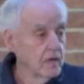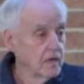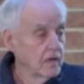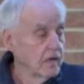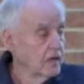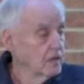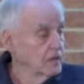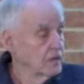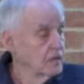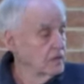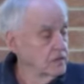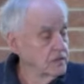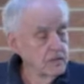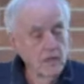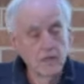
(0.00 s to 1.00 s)
is
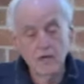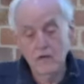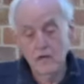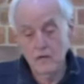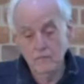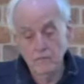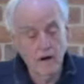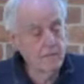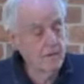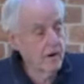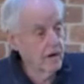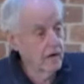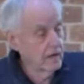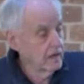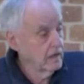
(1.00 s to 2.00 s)
his
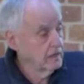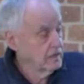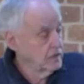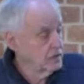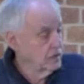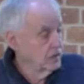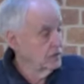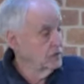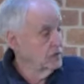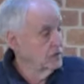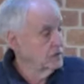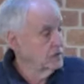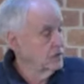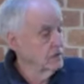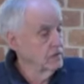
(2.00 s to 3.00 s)
rabbi at his church in
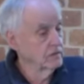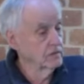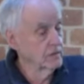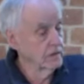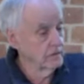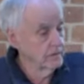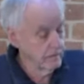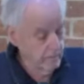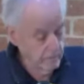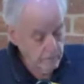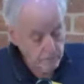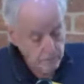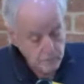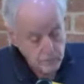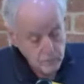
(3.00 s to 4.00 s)
St Kilda.
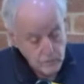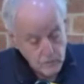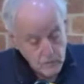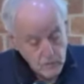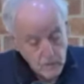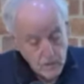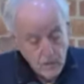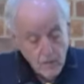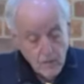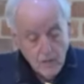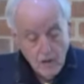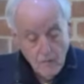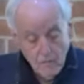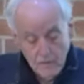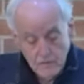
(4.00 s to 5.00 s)

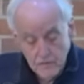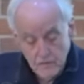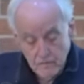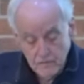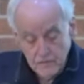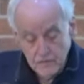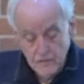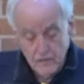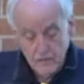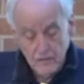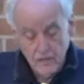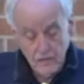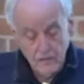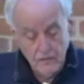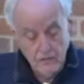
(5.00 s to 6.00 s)
And when some of us get
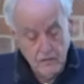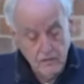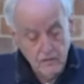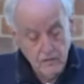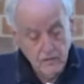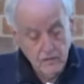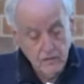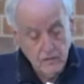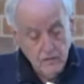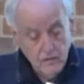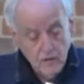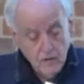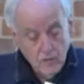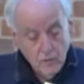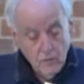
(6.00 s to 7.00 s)
together, and
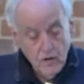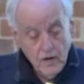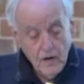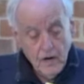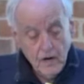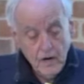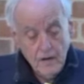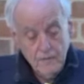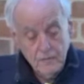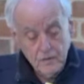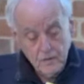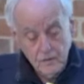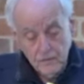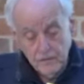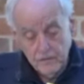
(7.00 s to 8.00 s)
we are
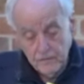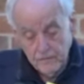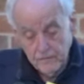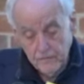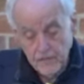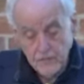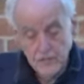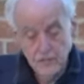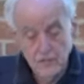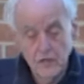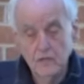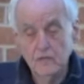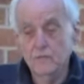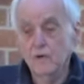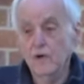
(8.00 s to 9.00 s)
absolutely
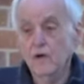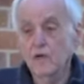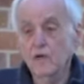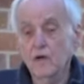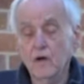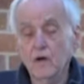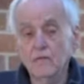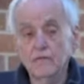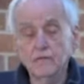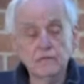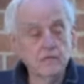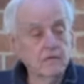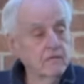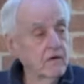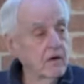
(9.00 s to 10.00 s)
fascinated by Ivan,
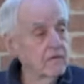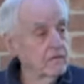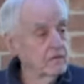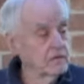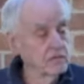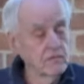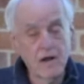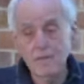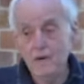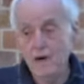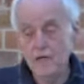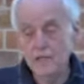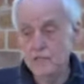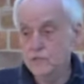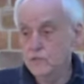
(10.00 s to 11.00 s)
some of Ivan's
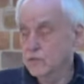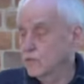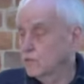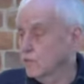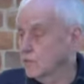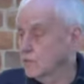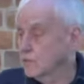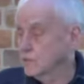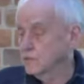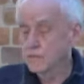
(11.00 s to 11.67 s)
rabbi stories,